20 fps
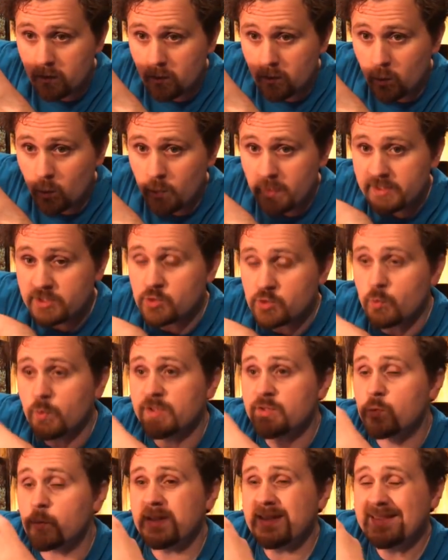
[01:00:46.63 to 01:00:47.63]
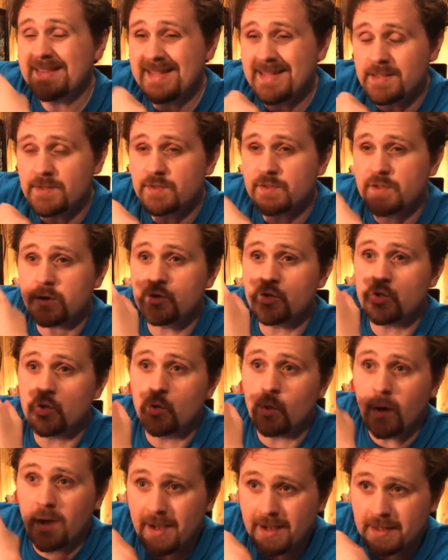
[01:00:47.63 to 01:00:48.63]
which was released
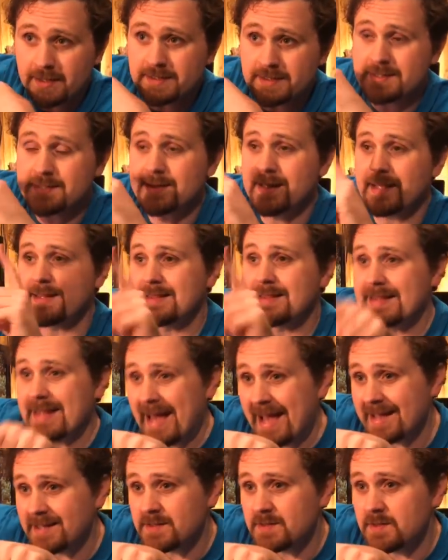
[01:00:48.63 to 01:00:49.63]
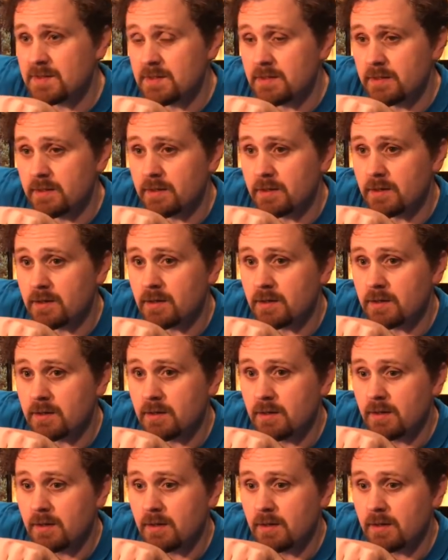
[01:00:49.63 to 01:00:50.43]
to us last year